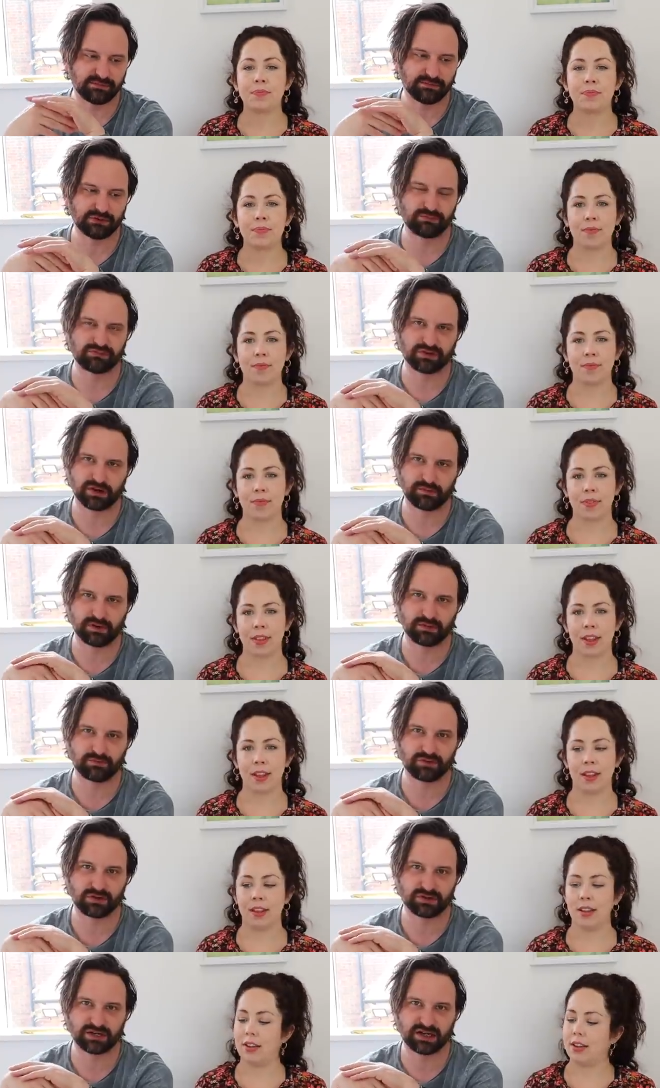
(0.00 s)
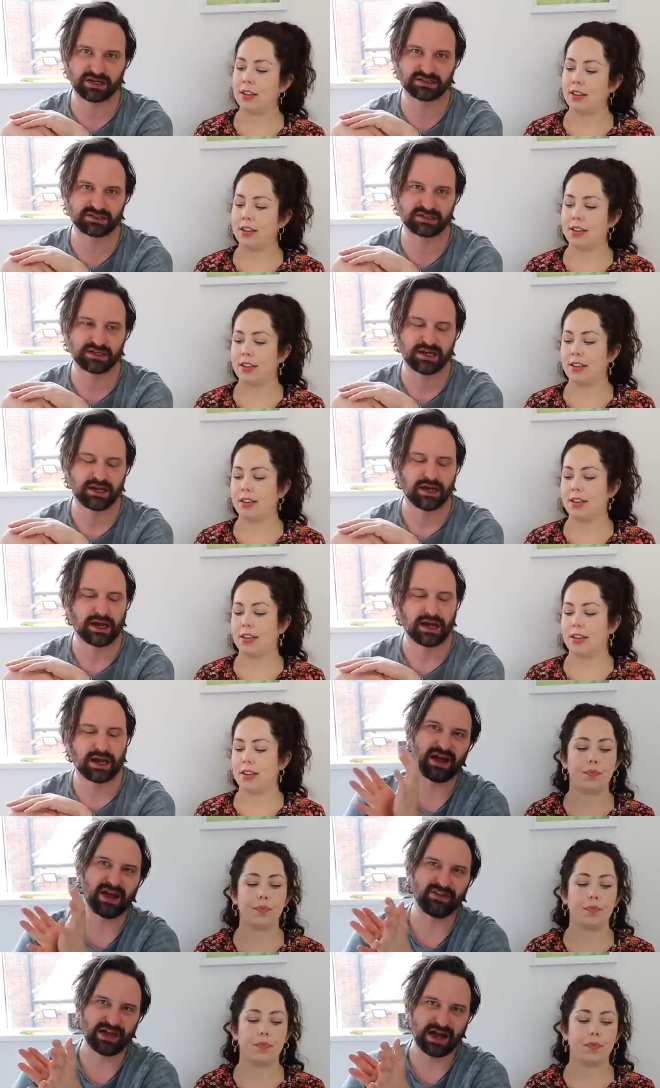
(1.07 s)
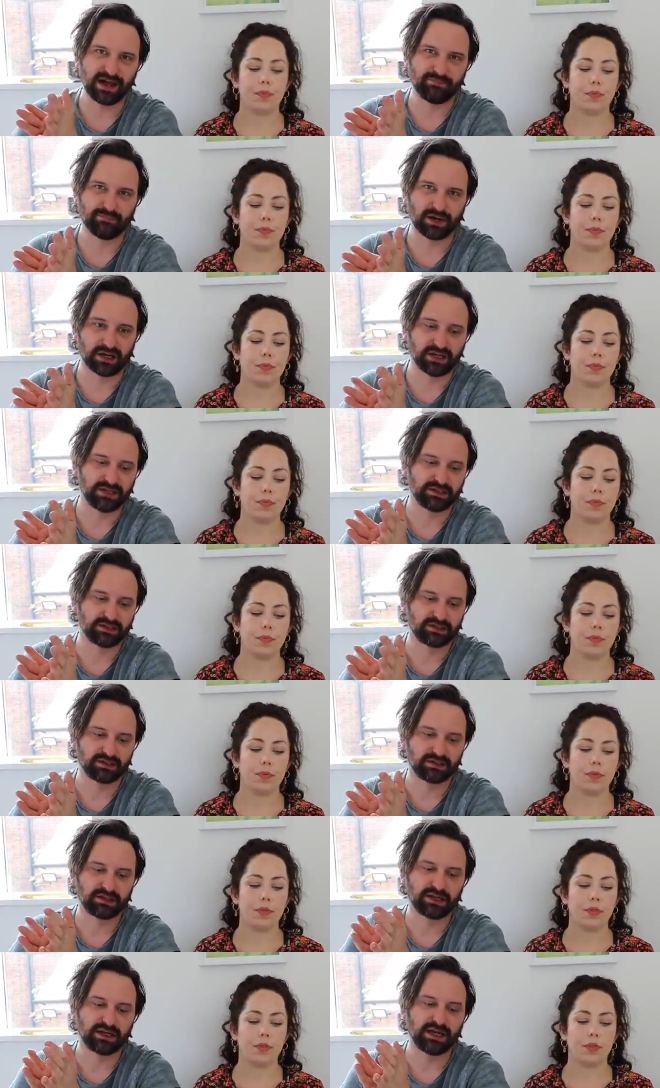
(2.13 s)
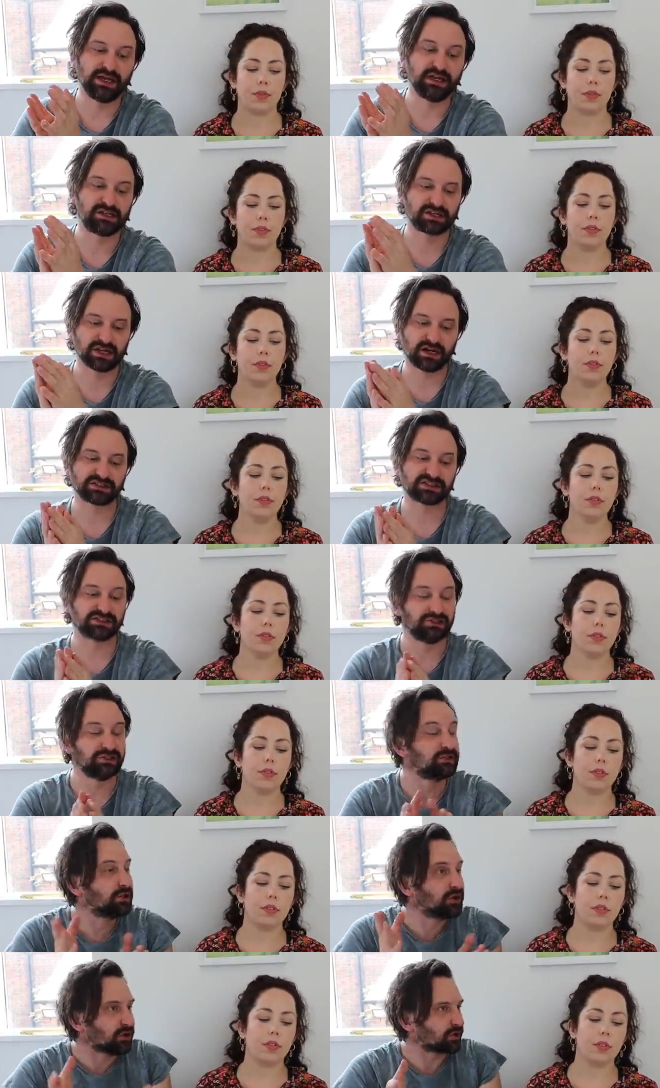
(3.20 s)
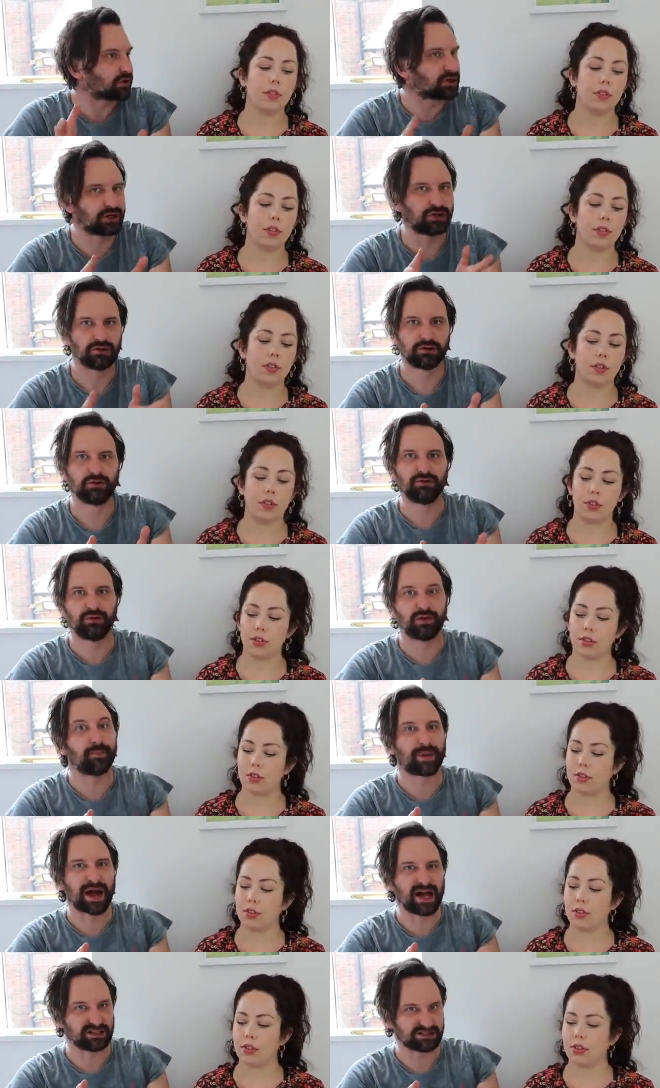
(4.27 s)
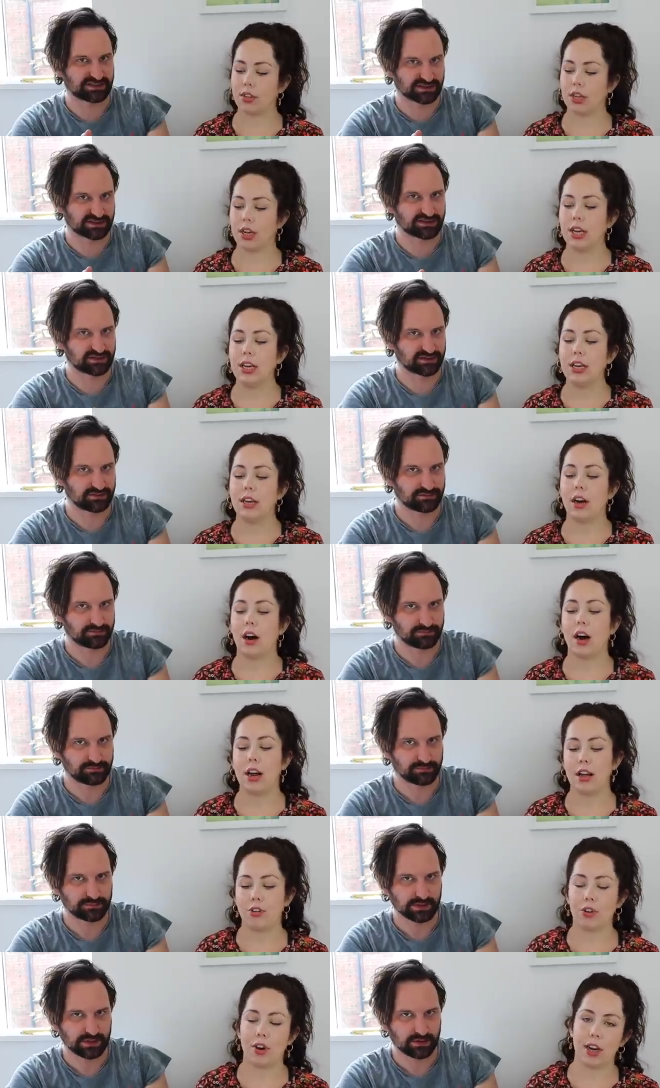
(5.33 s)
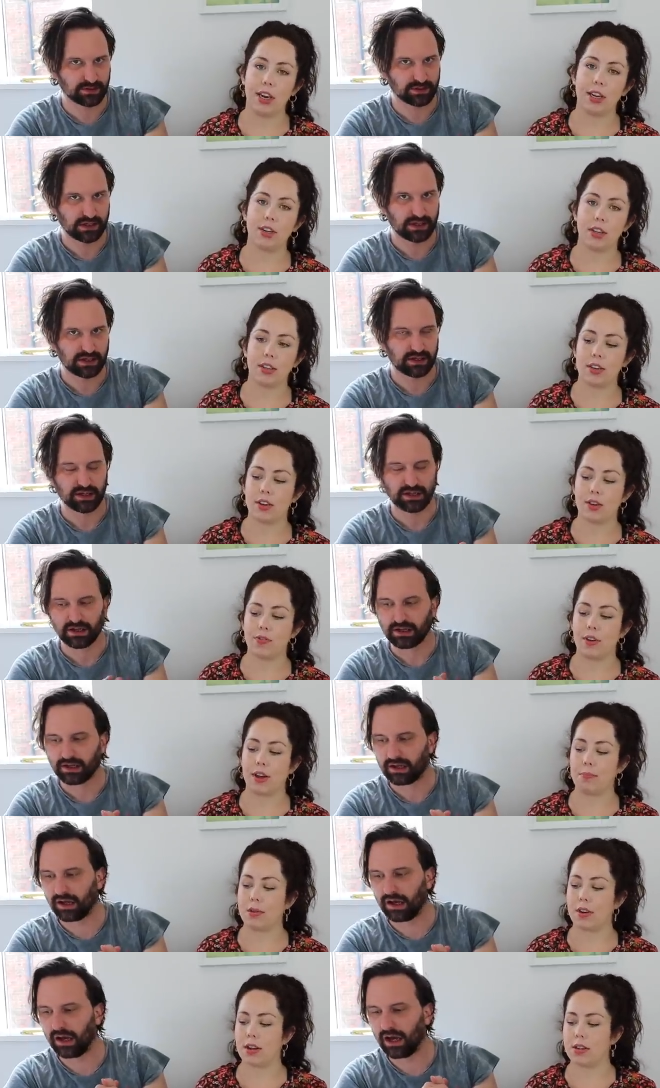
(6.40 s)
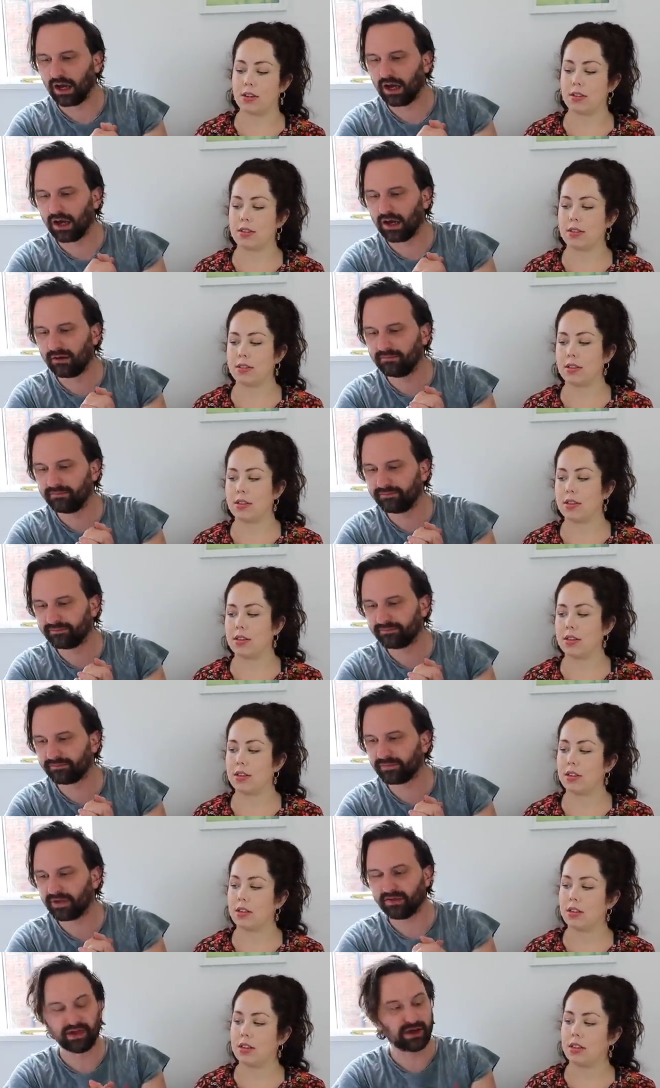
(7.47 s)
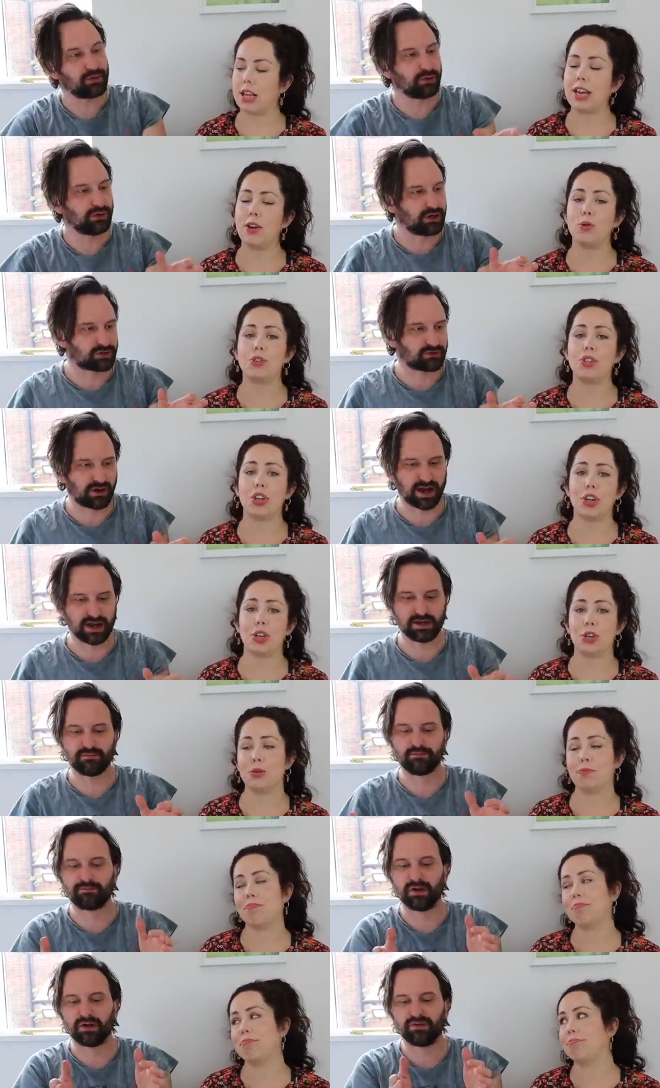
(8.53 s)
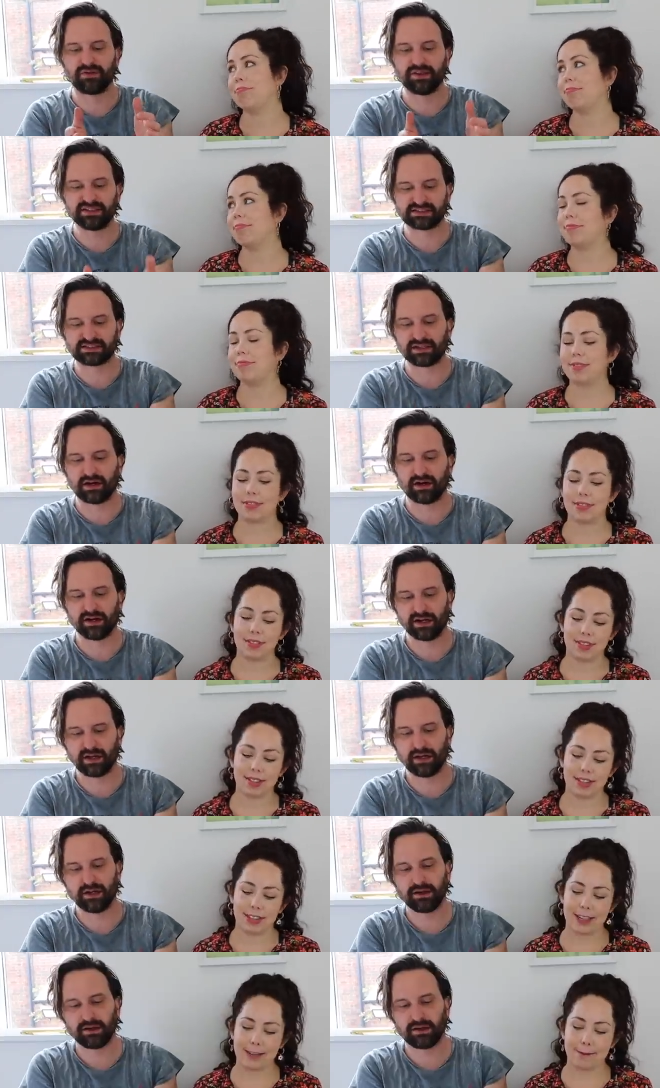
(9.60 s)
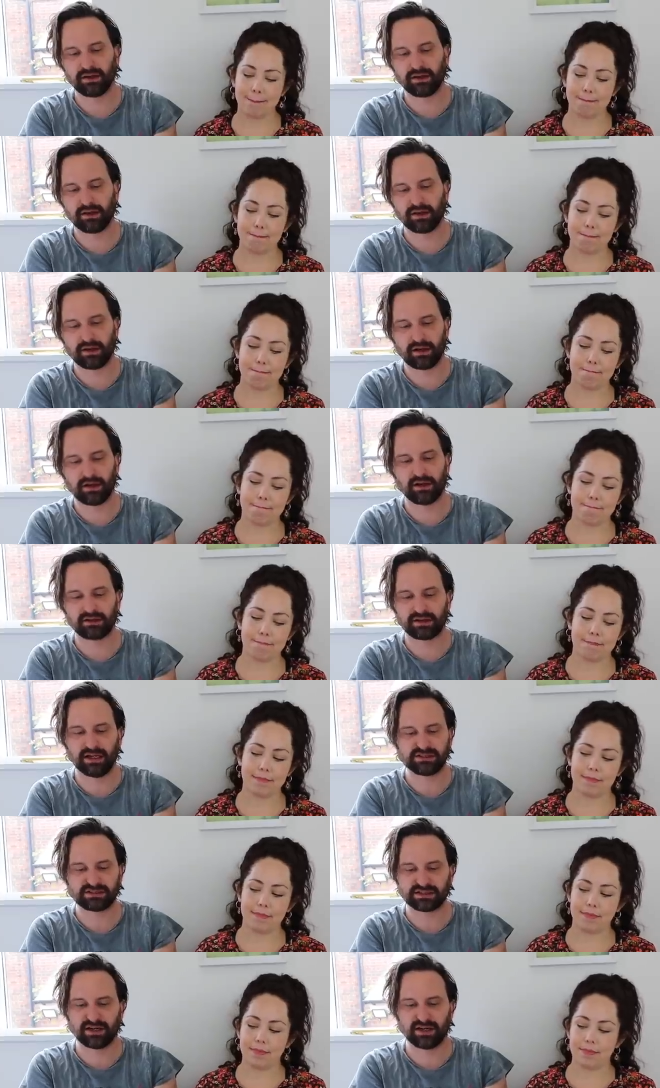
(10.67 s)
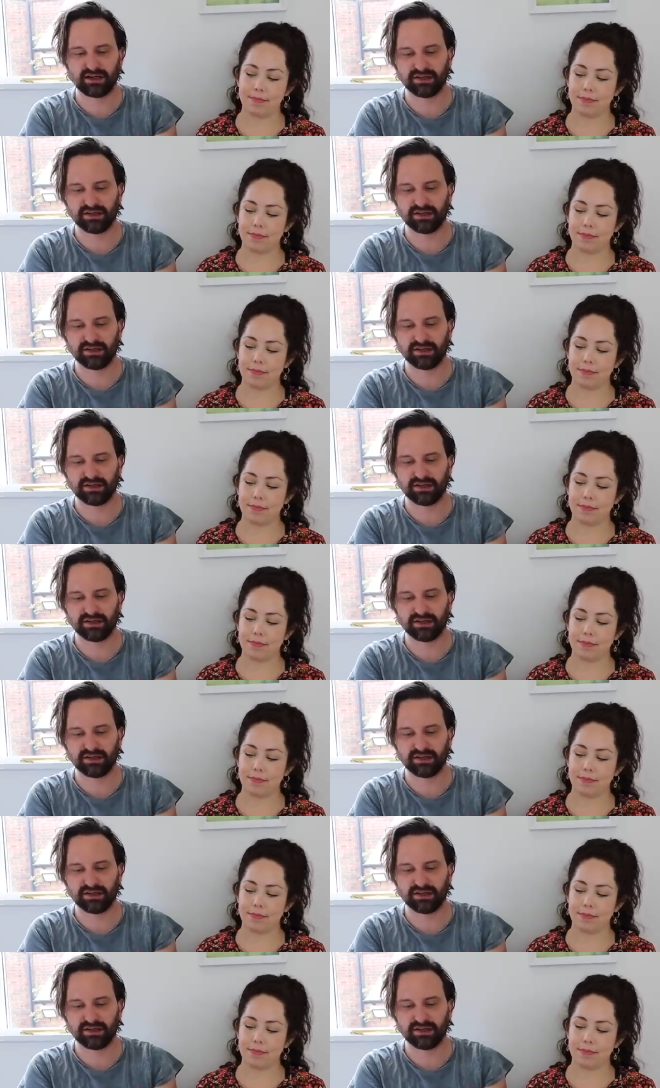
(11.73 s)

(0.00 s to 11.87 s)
Speaker 1: a more premium product. Bear that in mind. He does look the best.
Speaker 2: I agree. He does look fabulous. Um,
Speaker 1: they all look all great, but this guy, this guy